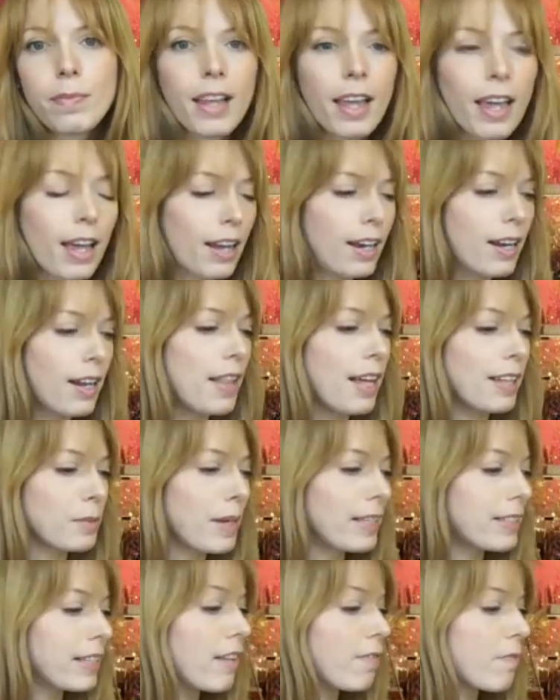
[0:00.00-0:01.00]
And in that
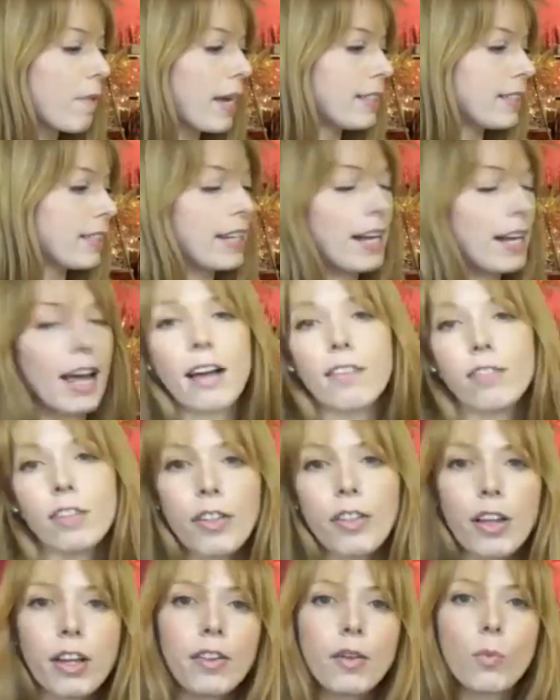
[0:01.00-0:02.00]
space, I've painted
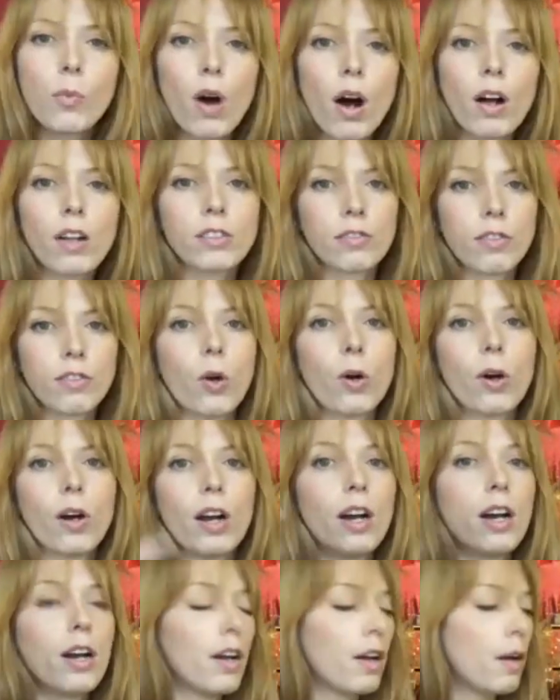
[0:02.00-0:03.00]
everything, the walls,
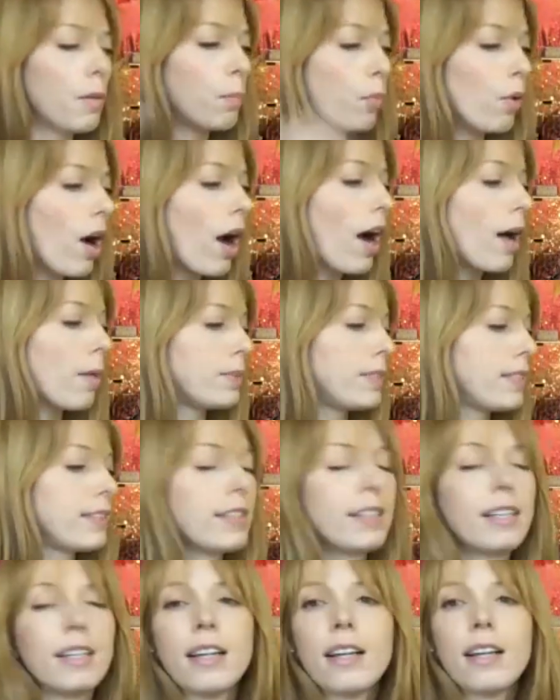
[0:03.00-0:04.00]
floor, props,
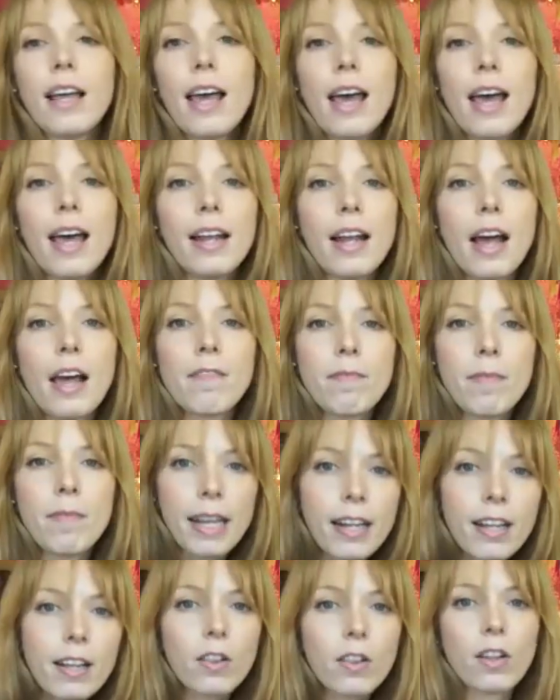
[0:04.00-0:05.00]
and I've
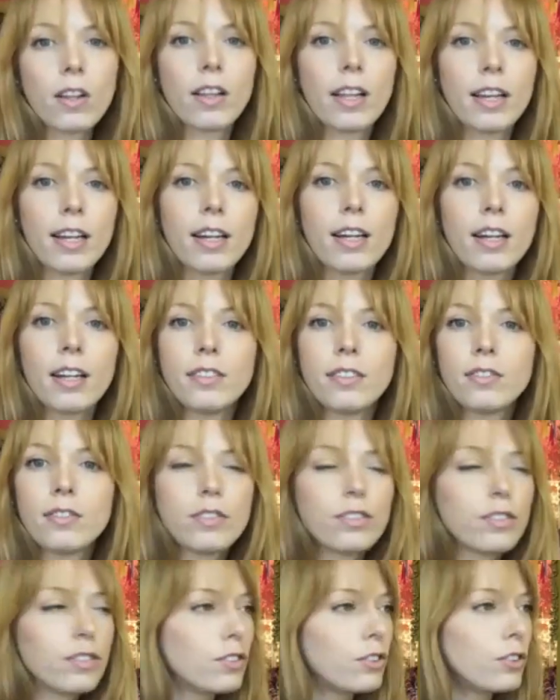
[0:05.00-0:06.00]
made it look like a
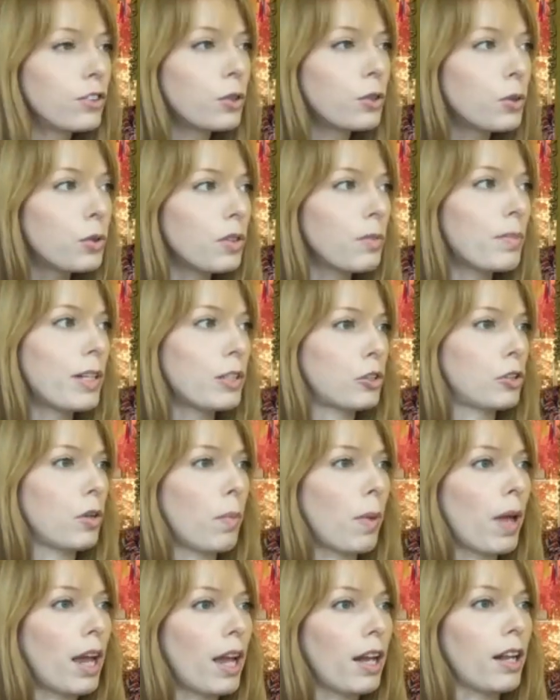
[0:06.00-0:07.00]

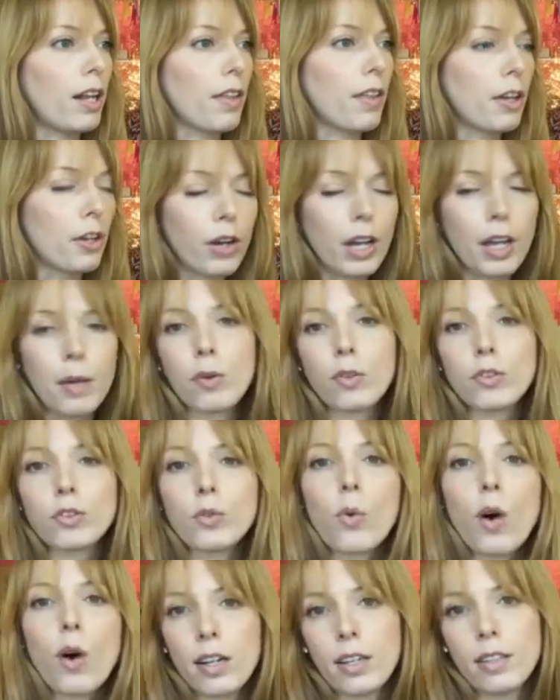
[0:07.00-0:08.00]
two-dimensional painting that you're able to
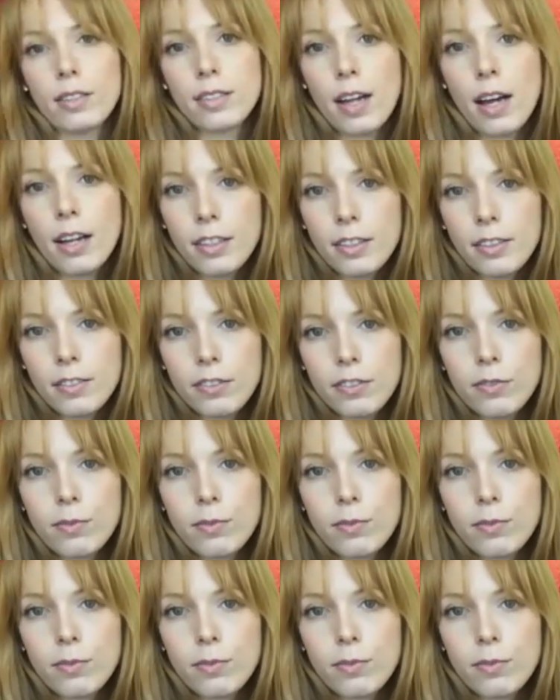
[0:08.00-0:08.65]
walk inside of.